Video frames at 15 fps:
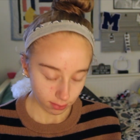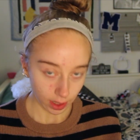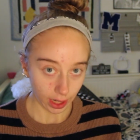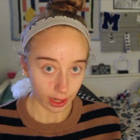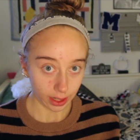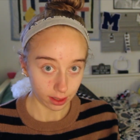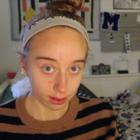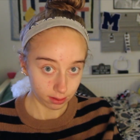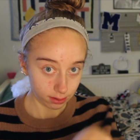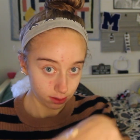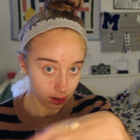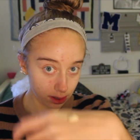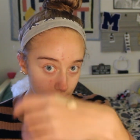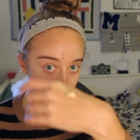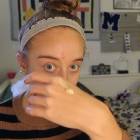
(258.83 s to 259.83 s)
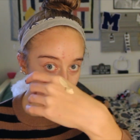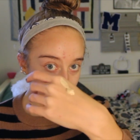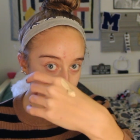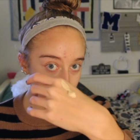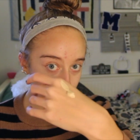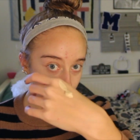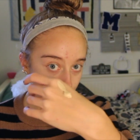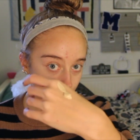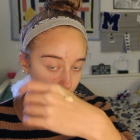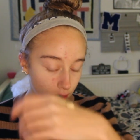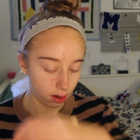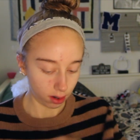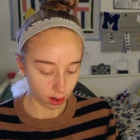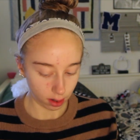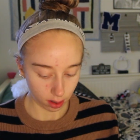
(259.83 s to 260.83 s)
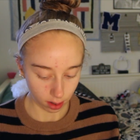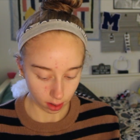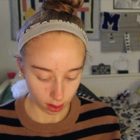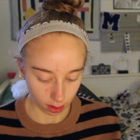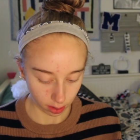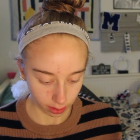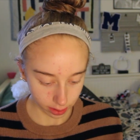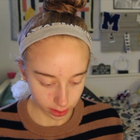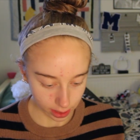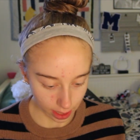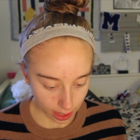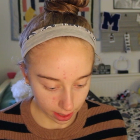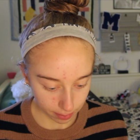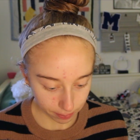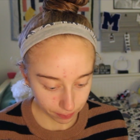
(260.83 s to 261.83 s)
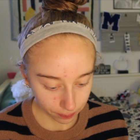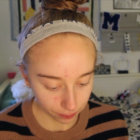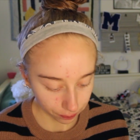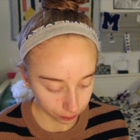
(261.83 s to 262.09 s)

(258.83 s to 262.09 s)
like, just like this, like, all the time.